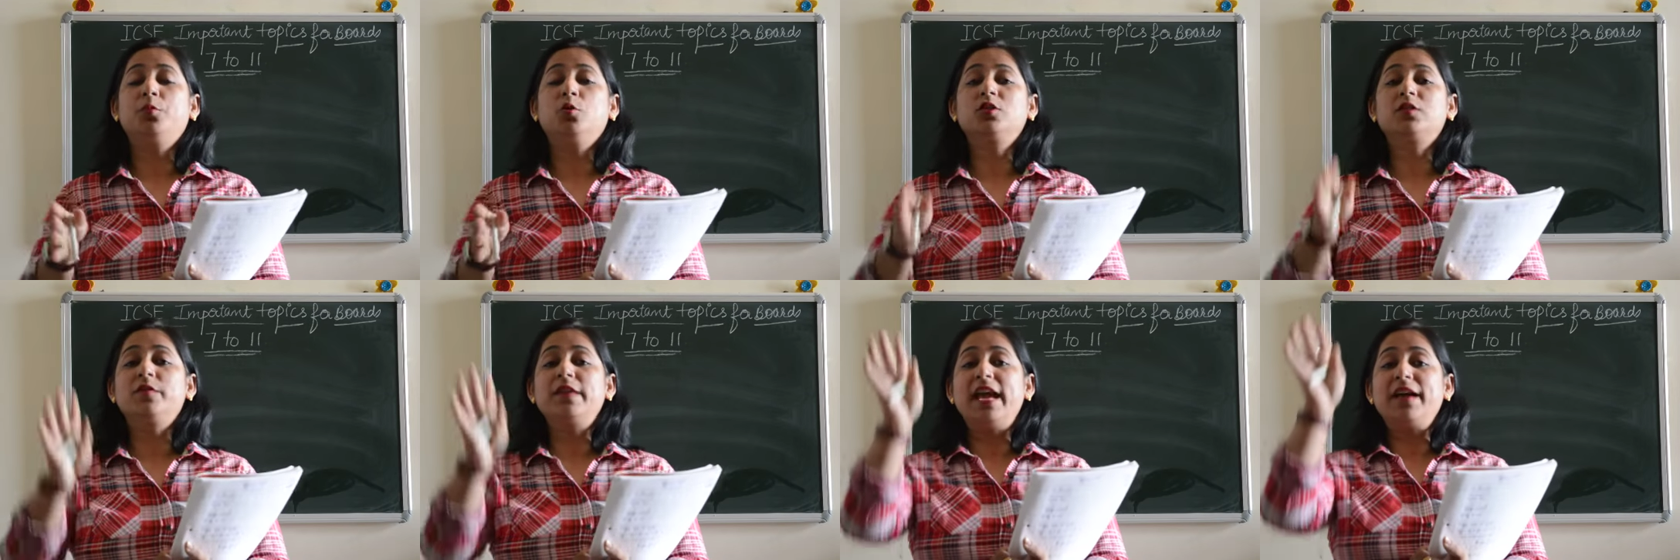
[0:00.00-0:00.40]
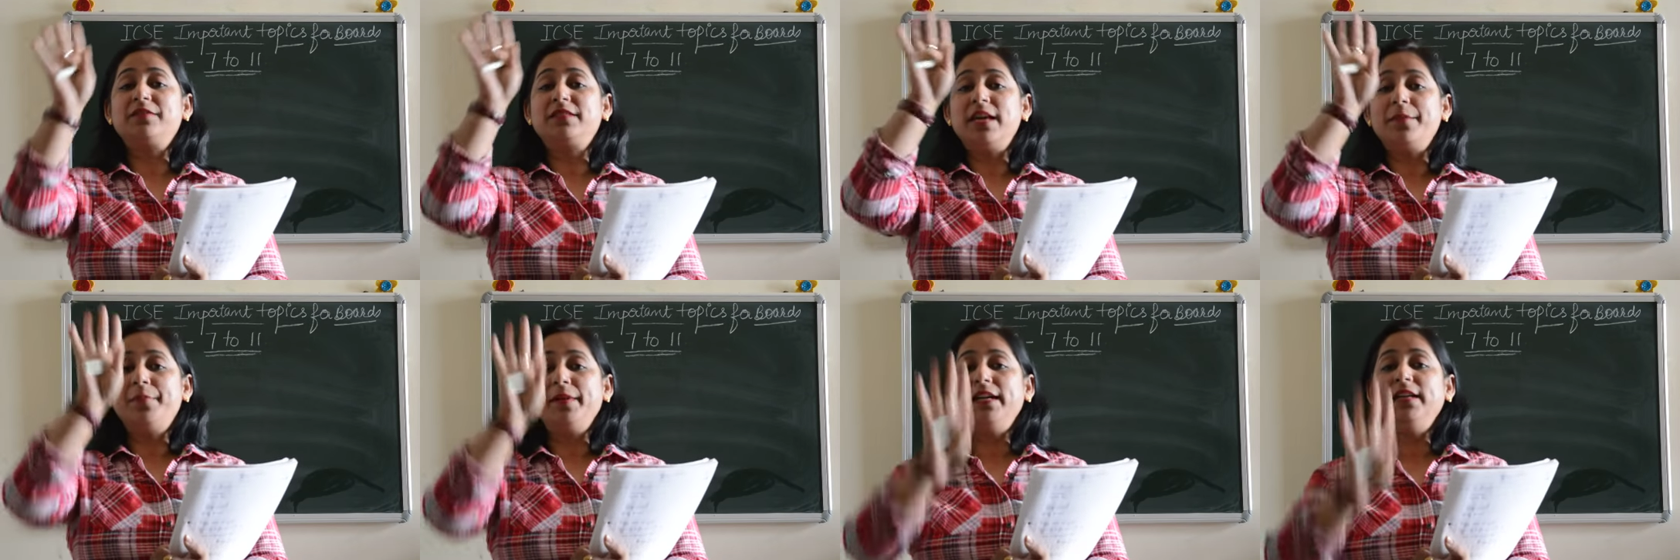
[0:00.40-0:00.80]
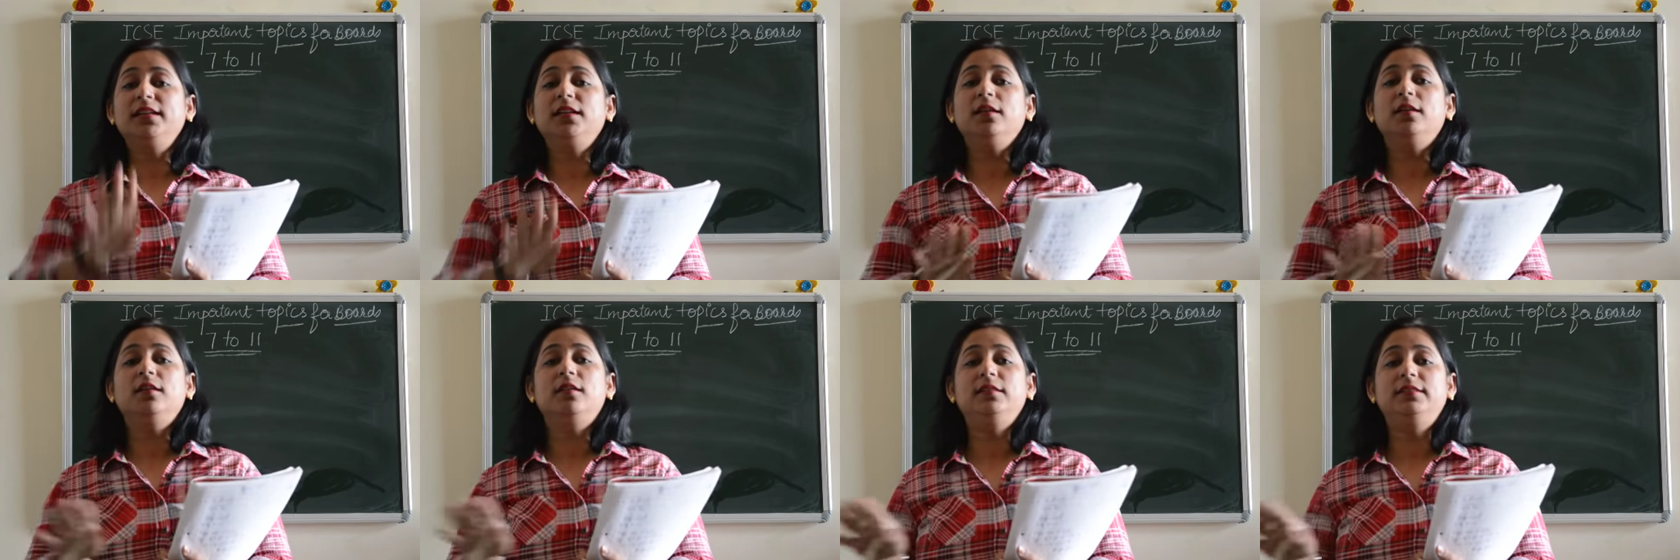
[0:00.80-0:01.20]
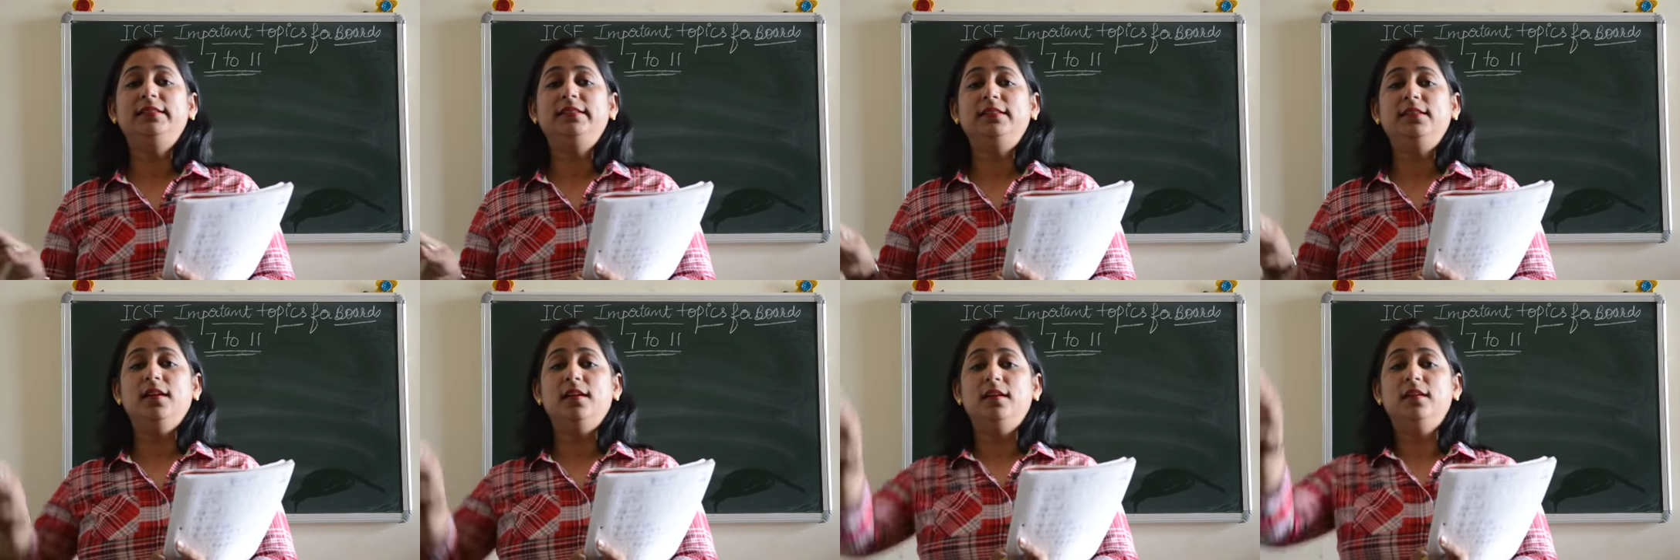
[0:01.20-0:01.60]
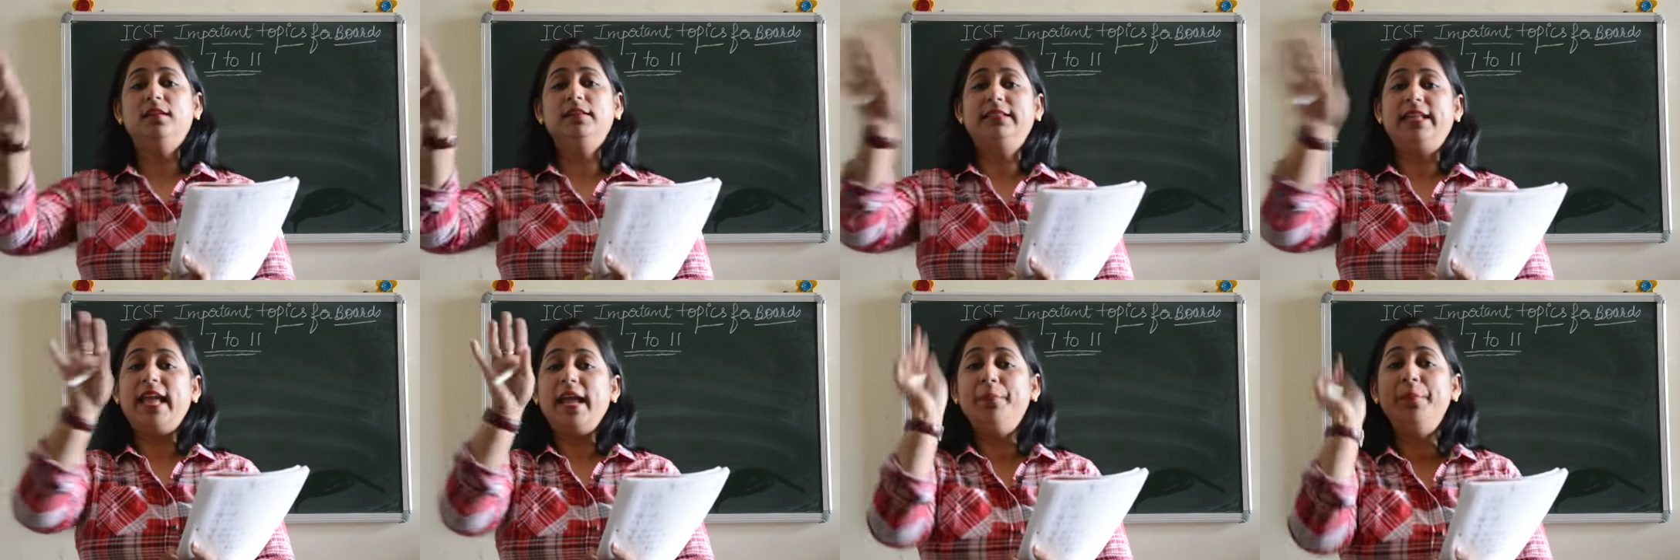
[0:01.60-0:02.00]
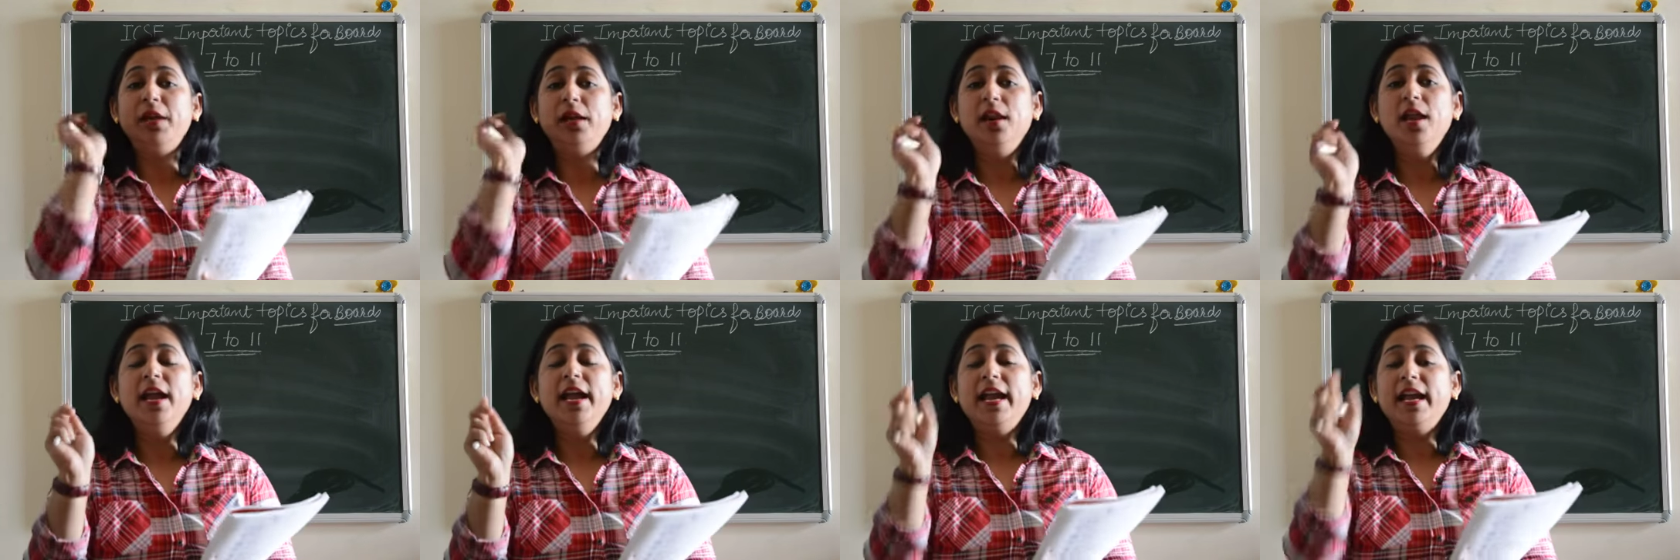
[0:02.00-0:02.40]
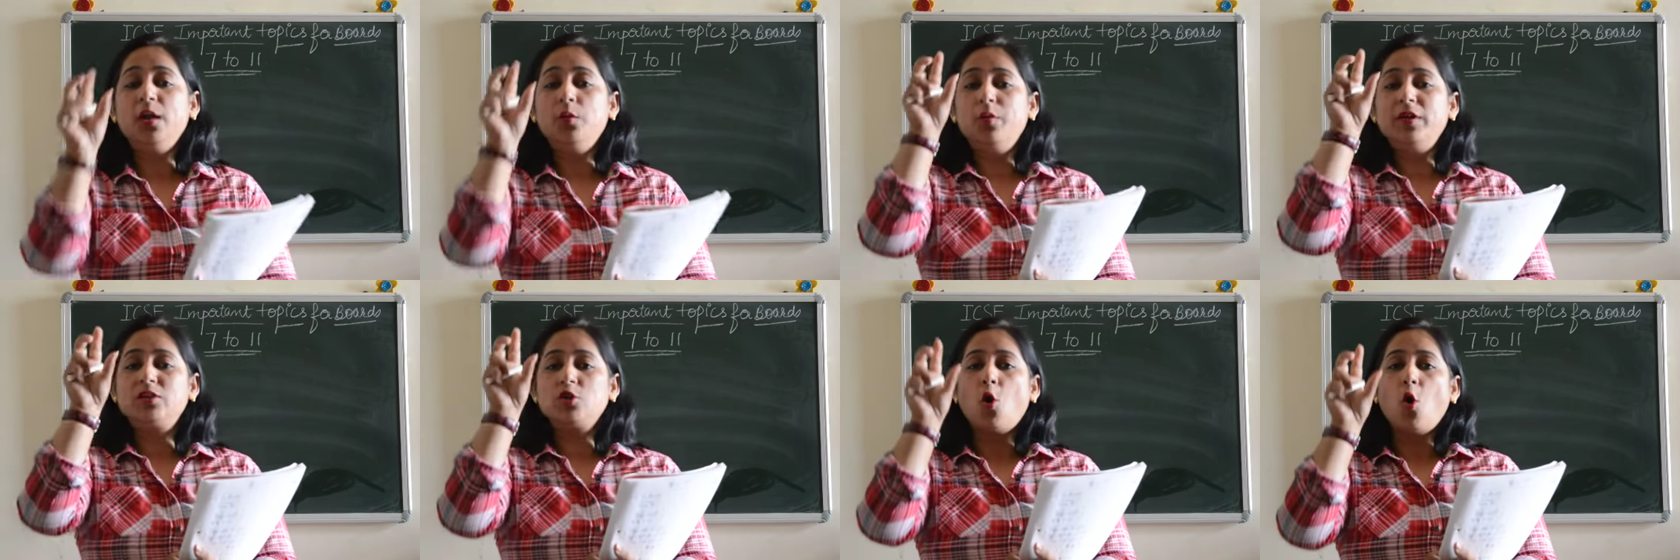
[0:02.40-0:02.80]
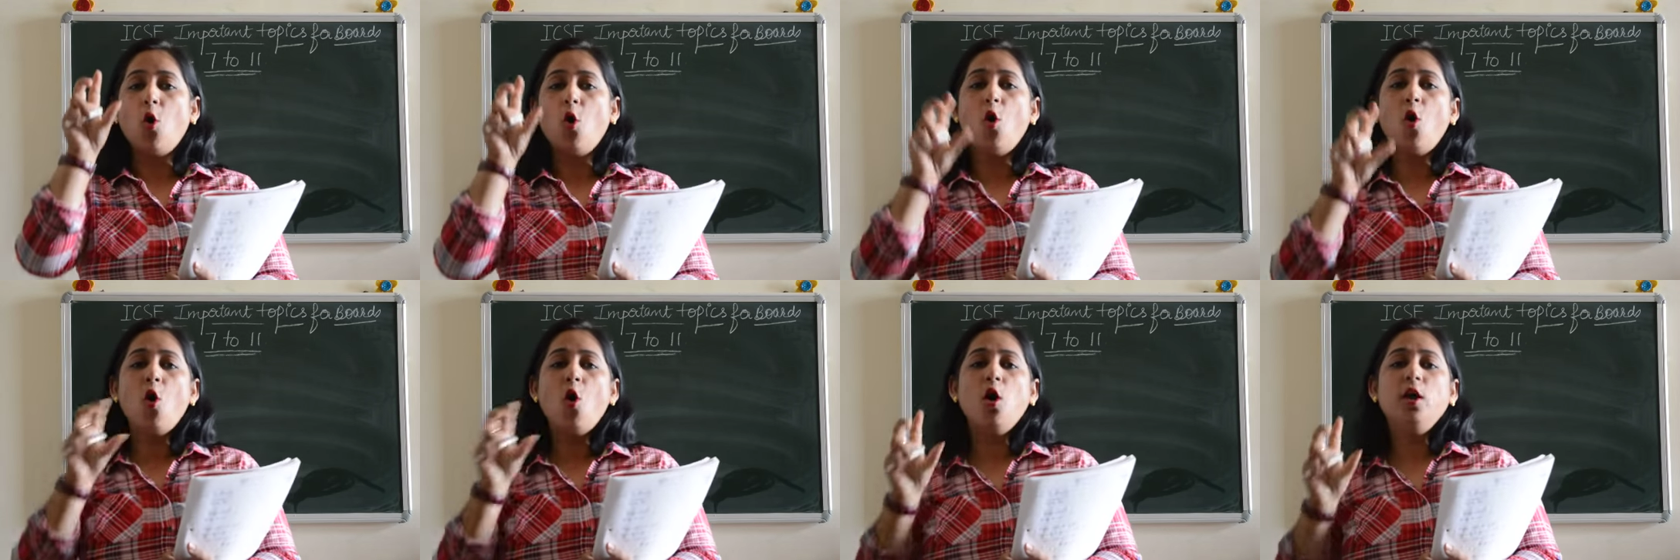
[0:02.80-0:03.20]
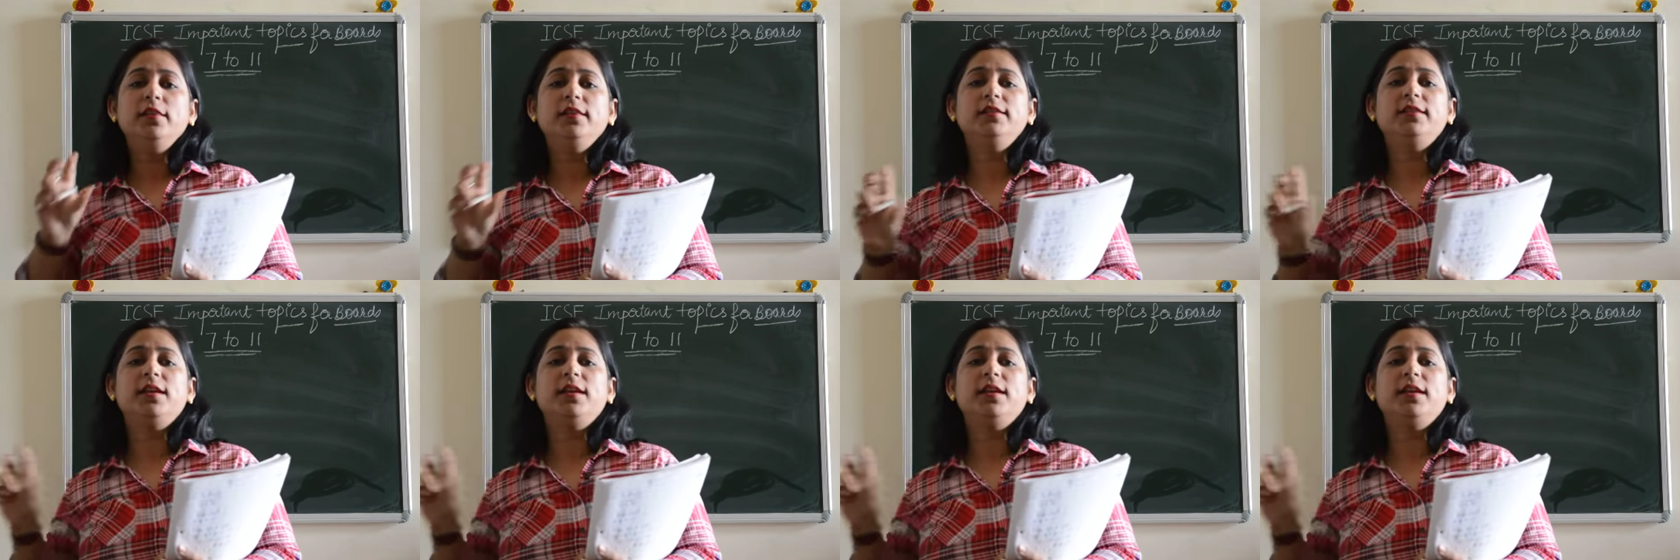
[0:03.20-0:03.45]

books we have separate table in which all the